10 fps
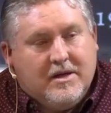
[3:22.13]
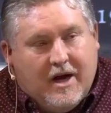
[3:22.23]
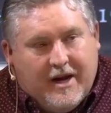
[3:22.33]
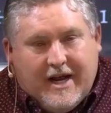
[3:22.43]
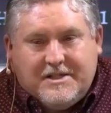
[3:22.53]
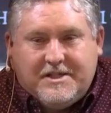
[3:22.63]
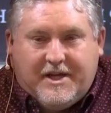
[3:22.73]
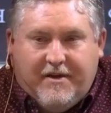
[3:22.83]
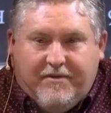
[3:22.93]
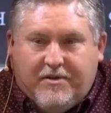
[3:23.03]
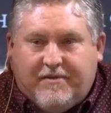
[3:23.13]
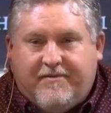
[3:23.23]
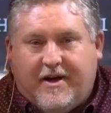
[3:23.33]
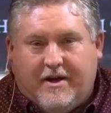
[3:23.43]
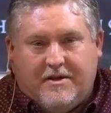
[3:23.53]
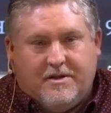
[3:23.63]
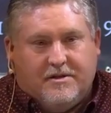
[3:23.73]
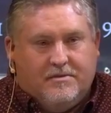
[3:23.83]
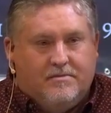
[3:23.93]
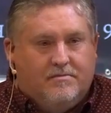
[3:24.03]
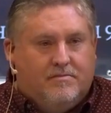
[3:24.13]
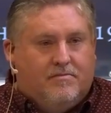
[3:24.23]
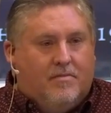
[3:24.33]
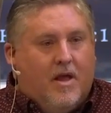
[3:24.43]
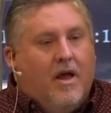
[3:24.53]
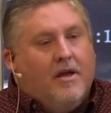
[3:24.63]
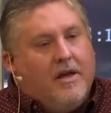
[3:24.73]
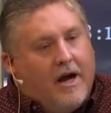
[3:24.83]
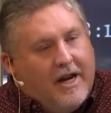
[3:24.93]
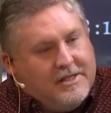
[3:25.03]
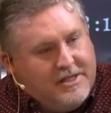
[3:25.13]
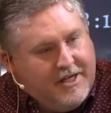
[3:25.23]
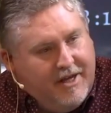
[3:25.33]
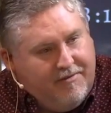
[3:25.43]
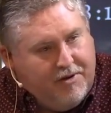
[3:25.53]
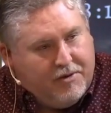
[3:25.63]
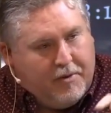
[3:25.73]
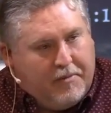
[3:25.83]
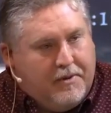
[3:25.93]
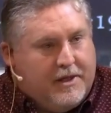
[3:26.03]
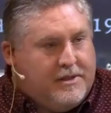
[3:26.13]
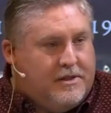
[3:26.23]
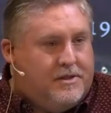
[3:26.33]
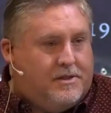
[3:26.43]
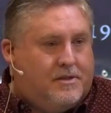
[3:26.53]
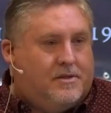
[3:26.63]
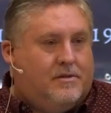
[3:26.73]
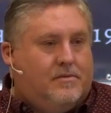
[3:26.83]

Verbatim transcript: God has to give you the faith, God has to give you the repentance.